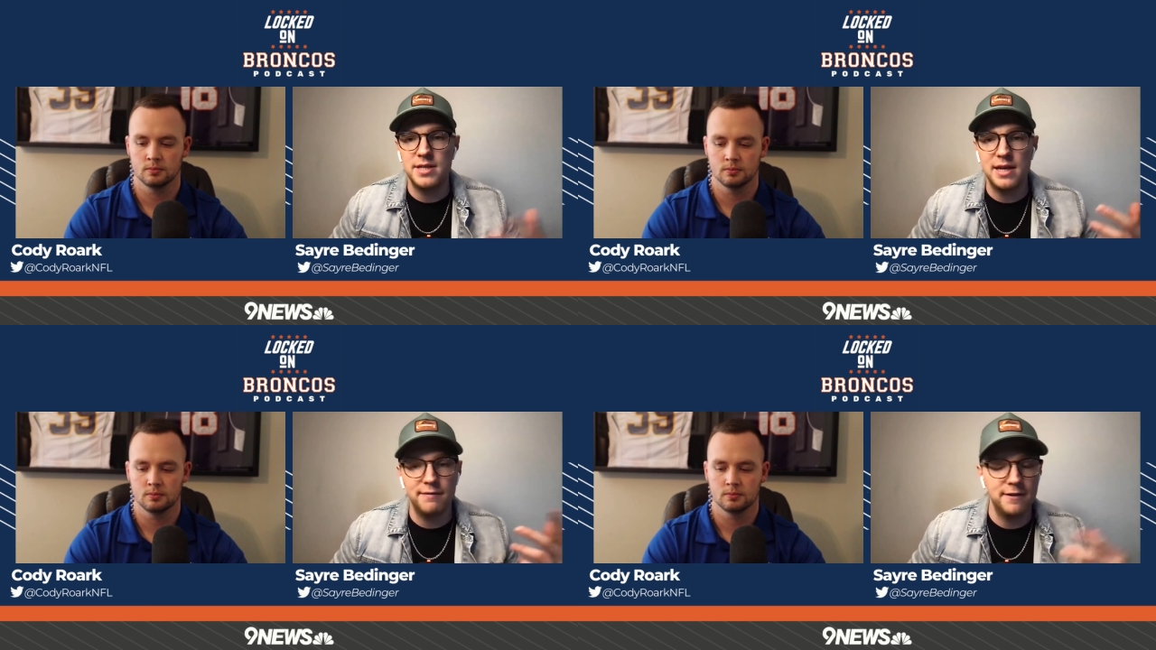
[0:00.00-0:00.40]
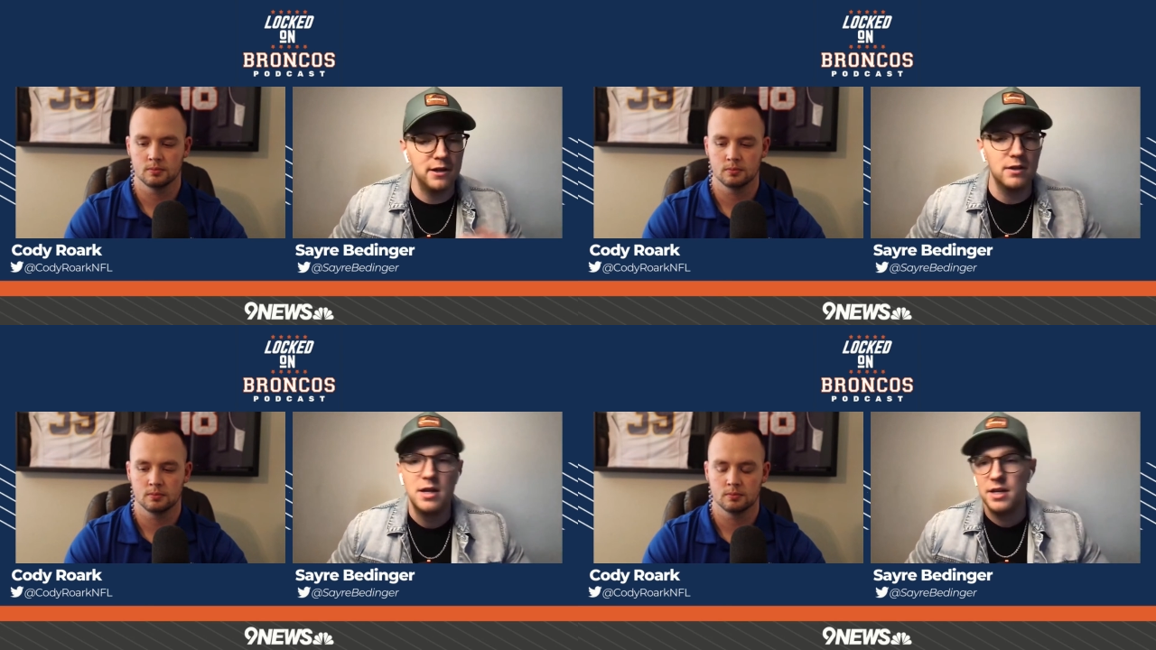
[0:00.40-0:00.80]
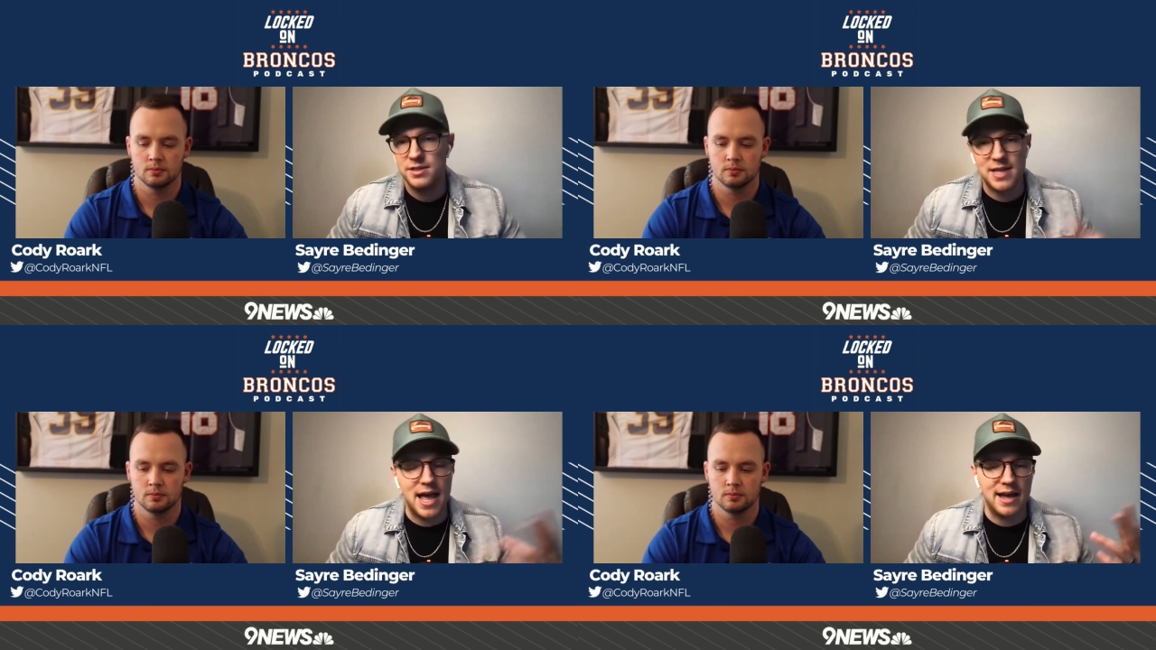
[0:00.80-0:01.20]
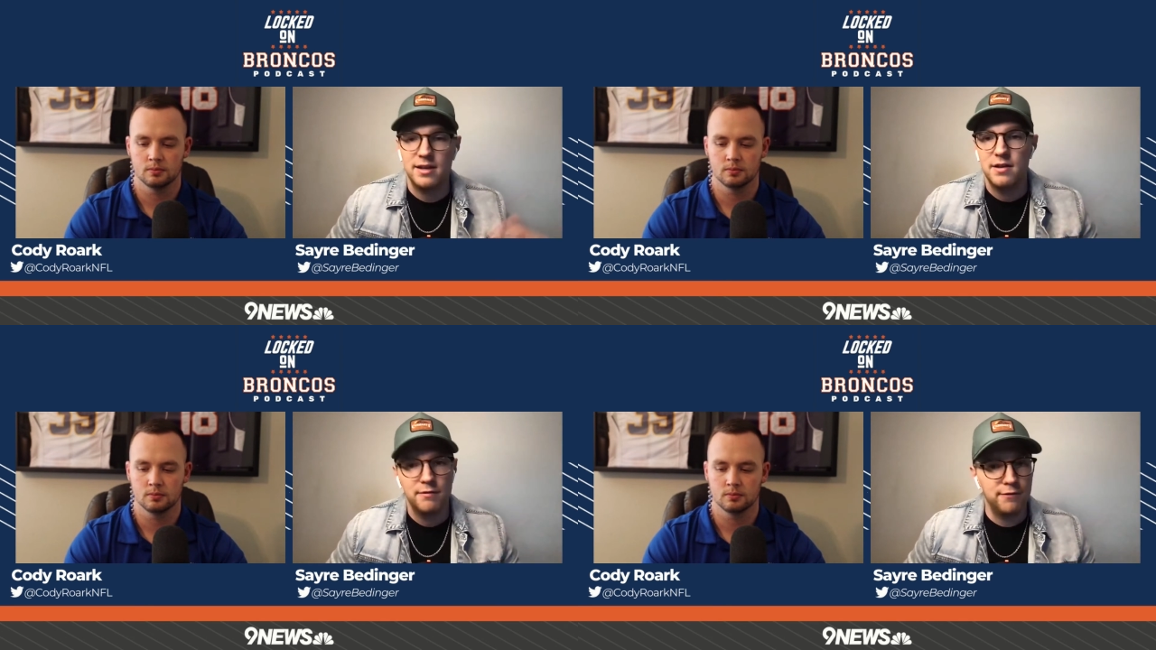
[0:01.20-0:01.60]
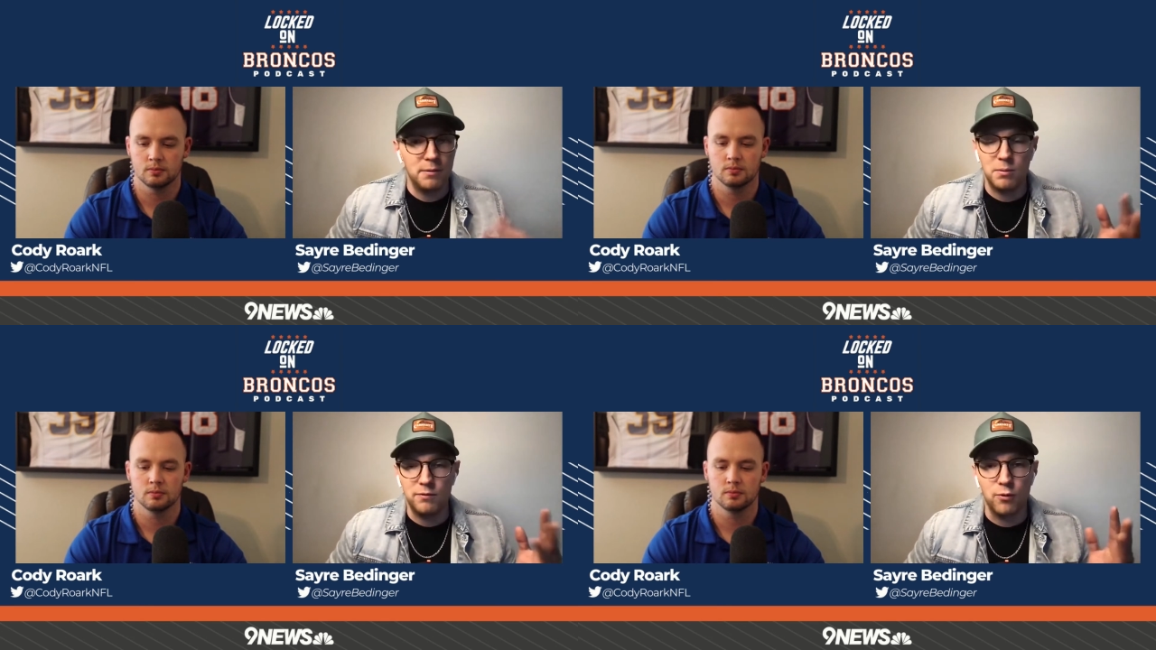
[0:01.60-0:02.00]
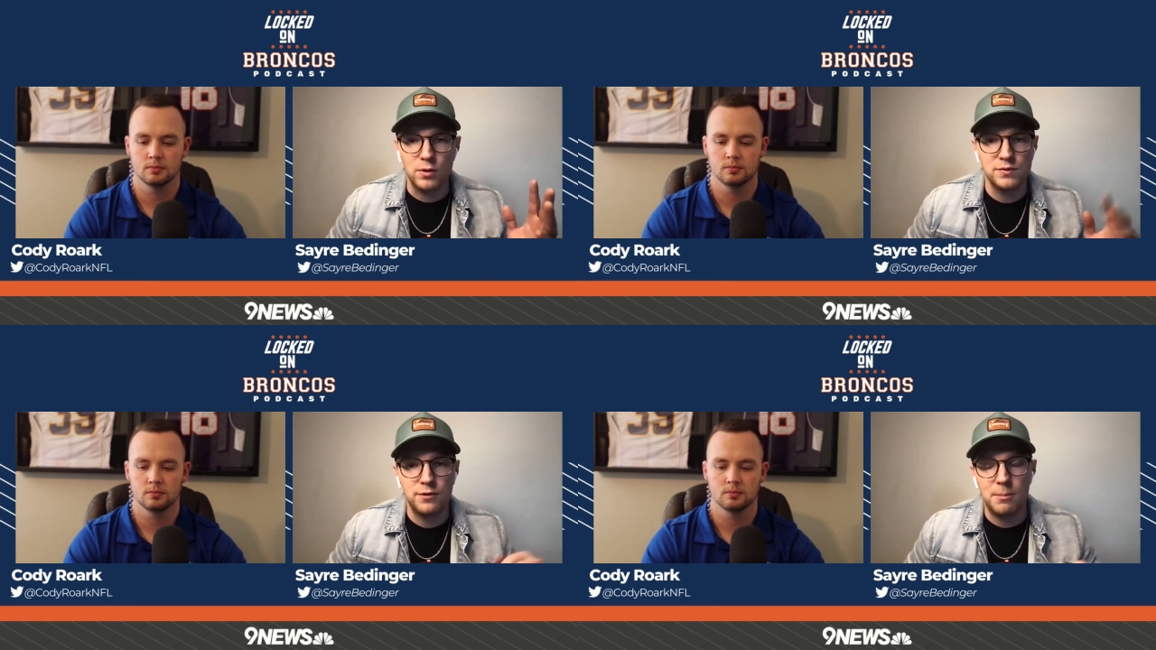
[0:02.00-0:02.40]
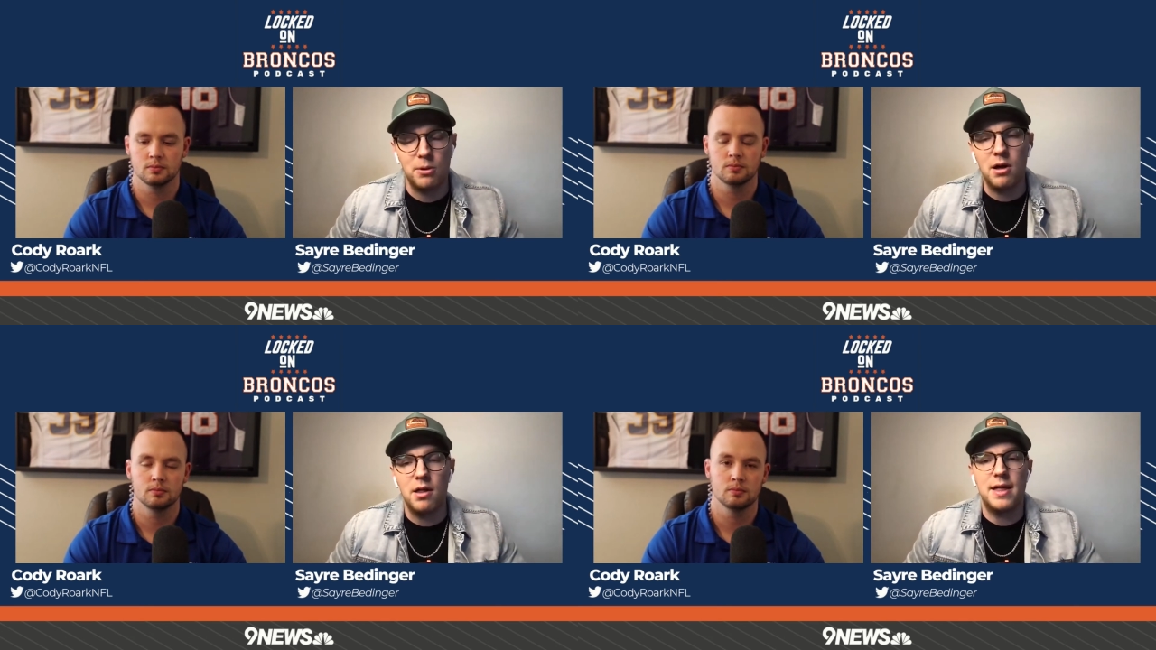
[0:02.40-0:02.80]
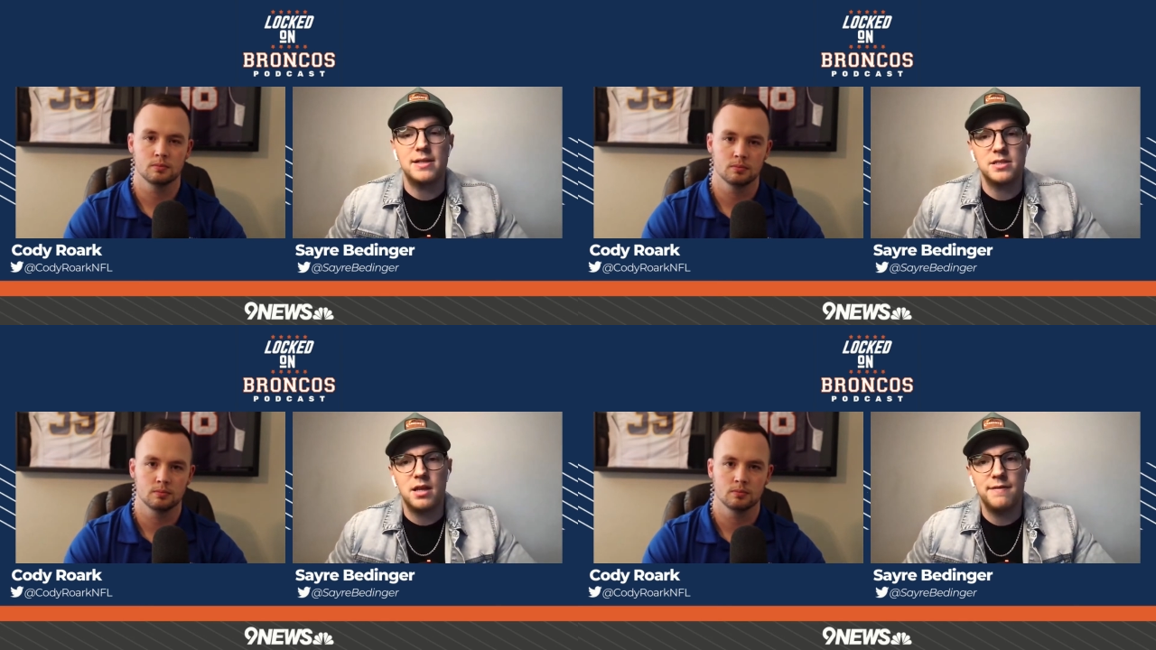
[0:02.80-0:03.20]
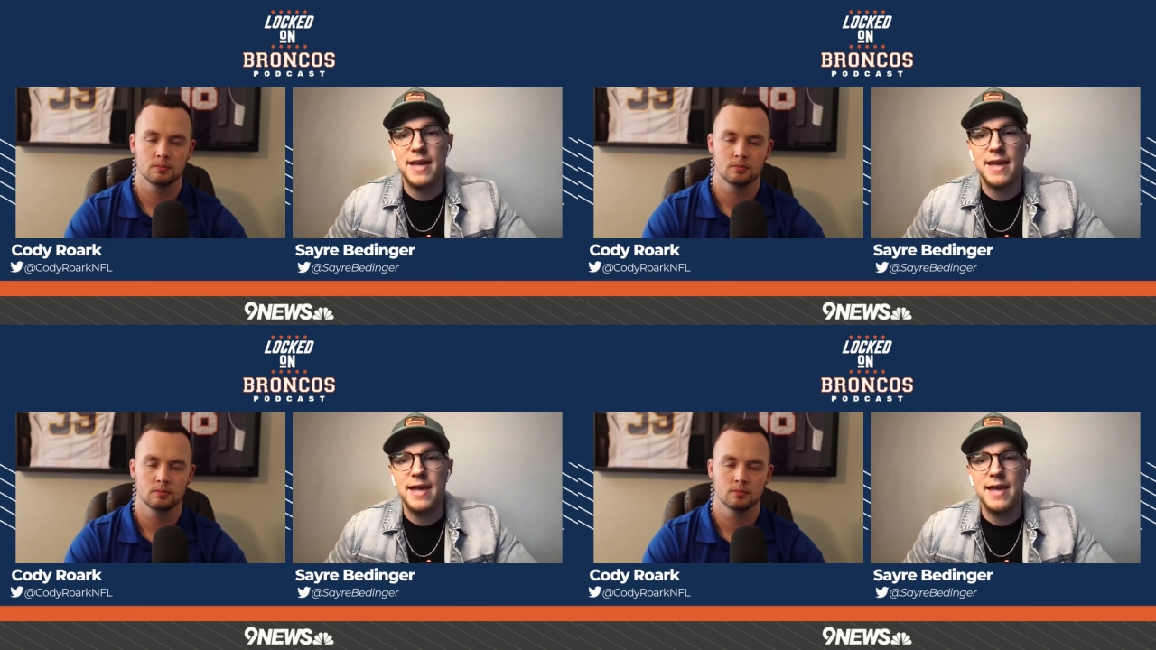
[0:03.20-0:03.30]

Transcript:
Speaker 1: T F L, sack, fumble, forced fumble, all that stuff.